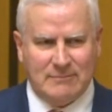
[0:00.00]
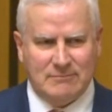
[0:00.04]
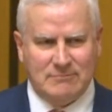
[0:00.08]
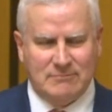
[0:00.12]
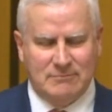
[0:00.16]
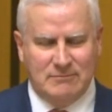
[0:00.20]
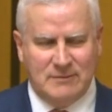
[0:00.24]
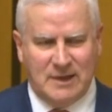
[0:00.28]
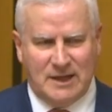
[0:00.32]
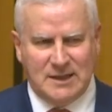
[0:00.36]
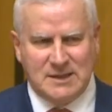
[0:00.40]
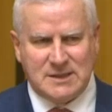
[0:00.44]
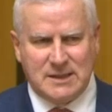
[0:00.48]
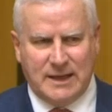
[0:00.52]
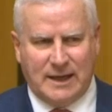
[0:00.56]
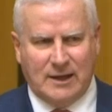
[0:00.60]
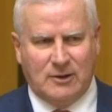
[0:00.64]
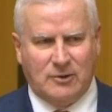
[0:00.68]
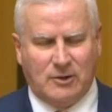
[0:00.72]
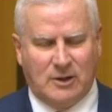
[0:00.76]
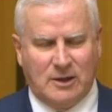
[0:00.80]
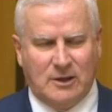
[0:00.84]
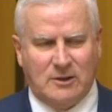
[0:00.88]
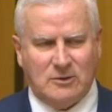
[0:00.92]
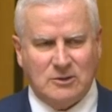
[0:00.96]
yes,
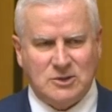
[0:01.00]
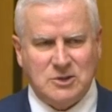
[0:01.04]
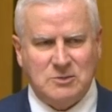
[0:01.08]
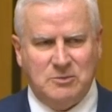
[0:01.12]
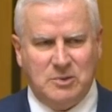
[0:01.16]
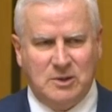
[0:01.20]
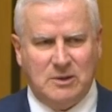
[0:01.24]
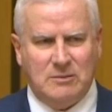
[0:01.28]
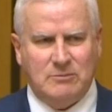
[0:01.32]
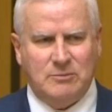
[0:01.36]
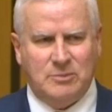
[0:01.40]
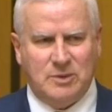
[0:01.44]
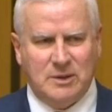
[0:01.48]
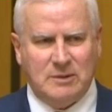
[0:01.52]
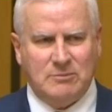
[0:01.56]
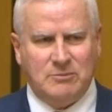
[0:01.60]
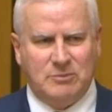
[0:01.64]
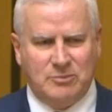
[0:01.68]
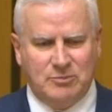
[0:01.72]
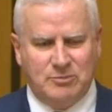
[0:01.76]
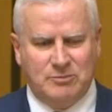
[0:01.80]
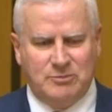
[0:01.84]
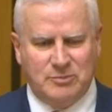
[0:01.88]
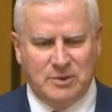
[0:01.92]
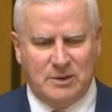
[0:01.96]
agriculture,
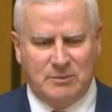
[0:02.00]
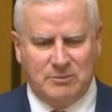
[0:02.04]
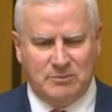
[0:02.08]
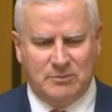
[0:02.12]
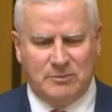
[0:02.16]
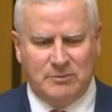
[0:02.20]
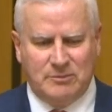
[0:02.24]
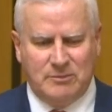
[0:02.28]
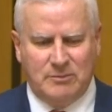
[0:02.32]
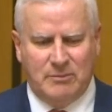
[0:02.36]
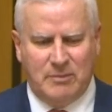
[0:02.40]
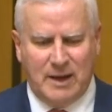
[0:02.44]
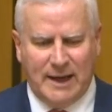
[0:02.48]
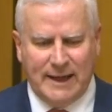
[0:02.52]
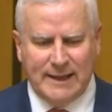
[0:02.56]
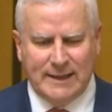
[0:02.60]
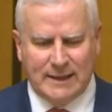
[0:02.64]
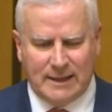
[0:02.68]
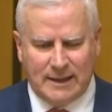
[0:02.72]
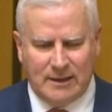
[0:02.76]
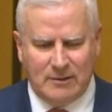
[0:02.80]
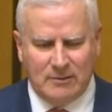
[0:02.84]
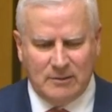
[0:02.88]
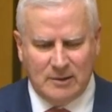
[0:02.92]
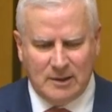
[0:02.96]
but
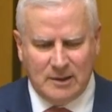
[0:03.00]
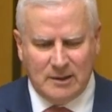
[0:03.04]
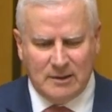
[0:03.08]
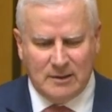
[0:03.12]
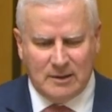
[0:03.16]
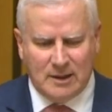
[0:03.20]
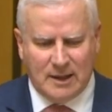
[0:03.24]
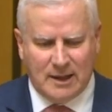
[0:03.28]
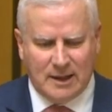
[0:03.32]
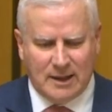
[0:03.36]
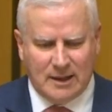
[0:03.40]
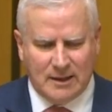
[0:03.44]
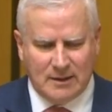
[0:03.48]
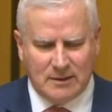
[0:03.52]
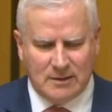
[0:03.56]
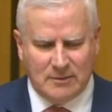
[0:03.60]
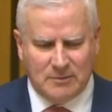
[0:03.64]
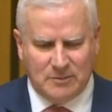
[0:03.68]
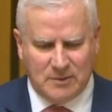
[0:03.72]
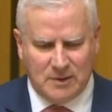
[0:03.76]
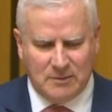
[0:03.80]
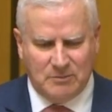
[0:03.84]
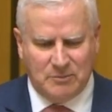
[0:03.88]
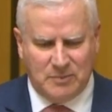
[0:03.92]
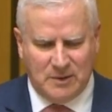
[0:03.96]
mainly
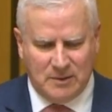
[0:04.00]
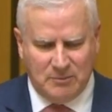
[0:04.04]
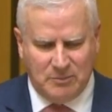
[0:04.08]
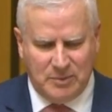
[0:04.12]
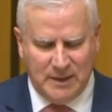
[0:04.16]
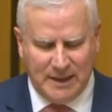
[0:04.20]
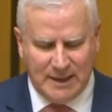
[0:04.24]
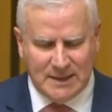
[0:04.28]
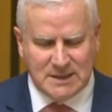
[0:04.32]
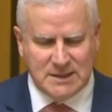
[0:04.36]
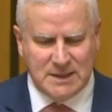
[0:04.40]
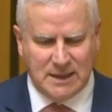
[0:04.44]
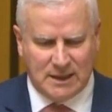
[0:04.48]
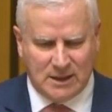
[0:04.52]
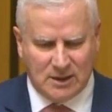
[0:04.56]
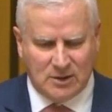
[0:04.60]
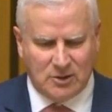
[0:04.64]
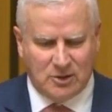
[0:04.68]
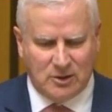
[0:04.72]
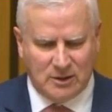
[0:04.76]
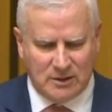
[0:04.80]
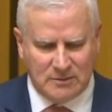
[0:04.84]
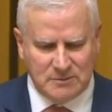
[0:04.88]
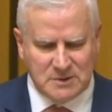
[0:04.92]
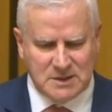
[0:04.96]
the big ticket
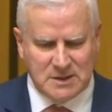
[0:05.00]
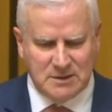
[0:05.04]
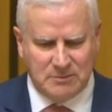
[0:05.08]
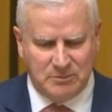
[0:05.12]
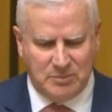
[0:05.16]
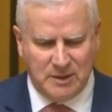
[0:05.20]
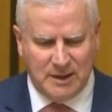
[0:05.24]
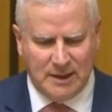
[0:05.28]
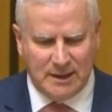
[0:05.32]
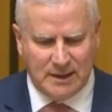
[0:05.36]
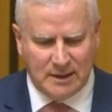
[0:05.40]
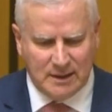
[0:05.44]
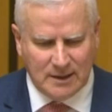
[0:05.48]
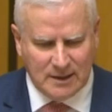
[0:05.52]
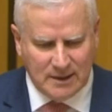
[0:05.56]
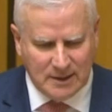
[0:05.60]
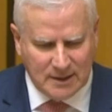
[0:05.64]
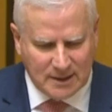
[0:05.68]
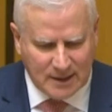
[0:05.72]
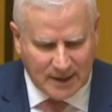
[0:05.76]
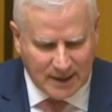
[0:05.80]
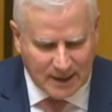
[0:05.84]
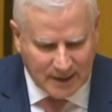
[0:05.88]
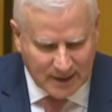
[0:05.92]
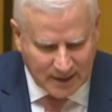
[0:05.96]
items, the big
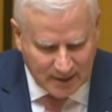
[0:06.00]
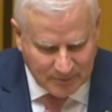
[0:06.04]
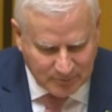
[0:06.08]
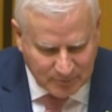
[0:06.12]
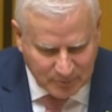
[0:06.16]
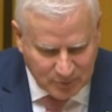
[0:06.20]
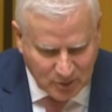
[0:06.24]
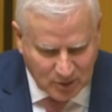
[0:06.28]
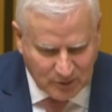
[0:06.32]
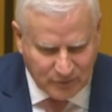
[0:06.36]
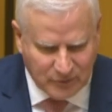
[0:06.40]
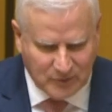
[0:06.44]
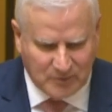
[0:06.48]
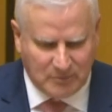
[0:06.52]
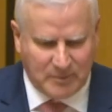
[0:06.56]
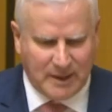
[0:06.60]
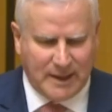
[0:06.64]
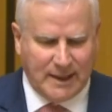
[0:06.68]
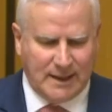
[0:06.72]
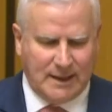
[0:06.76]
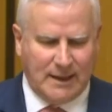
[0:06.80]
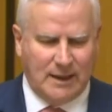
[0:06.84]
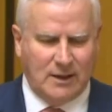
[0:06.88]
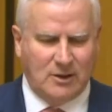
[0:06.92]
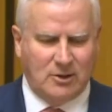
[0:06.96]

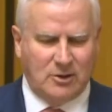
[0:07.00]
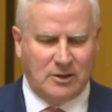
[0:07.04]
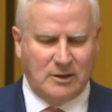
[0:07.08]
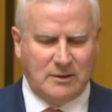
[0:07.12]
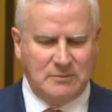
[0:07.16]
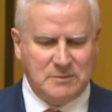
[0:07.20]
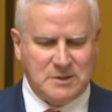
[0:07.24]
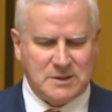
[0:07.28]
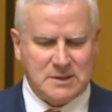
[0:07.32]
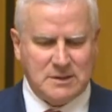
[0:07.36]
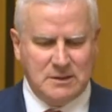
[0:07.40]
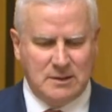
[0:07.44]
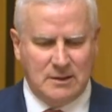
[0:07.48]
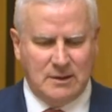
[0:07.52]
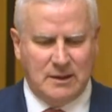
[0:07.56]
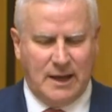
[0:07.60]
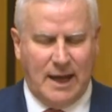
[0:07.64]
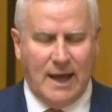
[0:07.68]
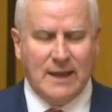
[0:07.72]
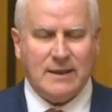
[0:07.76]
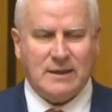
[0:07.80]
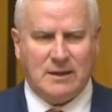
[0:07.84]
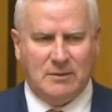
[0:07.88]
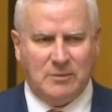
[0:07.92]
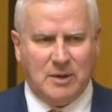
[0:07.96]
profit-making items
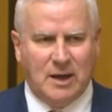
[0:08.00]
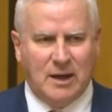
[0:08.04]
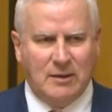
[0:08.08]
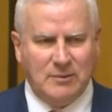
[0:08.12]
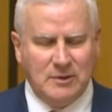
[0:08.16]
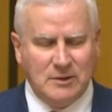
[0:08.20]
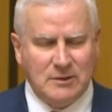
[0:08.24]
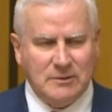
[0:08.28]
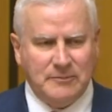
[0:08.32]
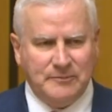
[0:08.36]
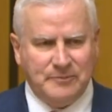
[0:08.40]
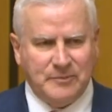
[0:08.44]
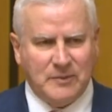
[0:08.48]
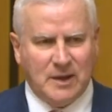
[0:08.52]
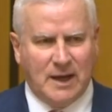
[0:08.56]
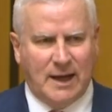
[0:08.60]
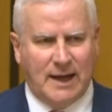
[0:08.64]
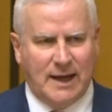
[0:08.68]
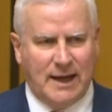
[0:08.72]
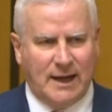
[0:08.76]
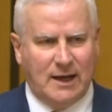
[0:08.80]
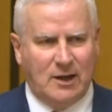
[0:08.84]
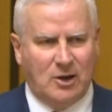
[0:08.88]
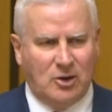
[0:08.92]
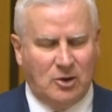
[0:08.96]
at the moment
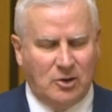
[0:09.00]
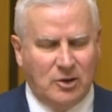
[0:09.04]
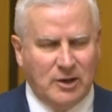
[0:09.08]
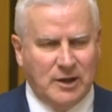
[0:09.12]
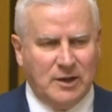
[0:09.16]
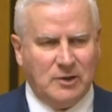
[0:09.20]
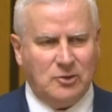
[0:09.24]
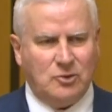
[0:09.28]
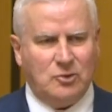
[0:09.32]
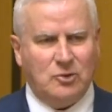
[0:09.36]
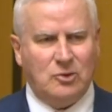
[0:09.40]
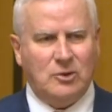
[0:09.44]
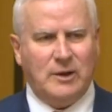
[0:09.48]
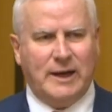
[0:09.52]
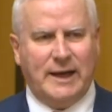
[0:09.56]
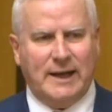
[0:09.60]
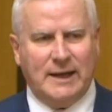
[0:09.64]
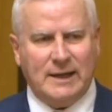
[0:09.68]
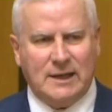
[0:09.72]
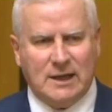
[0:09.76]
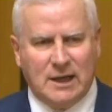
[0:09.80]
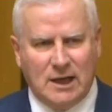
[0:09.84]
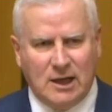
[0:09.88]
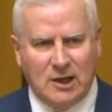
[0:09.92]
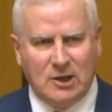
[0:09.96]
are iron ore and
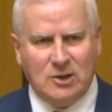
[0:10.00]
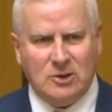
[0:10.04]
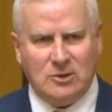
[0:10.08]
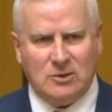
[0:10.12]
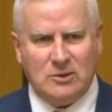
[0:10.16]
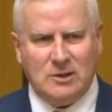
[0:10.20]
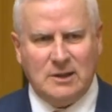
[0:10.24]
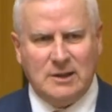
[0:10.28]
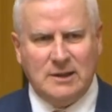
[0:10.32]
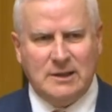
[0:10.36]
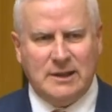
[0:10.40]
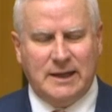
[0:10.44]
coal.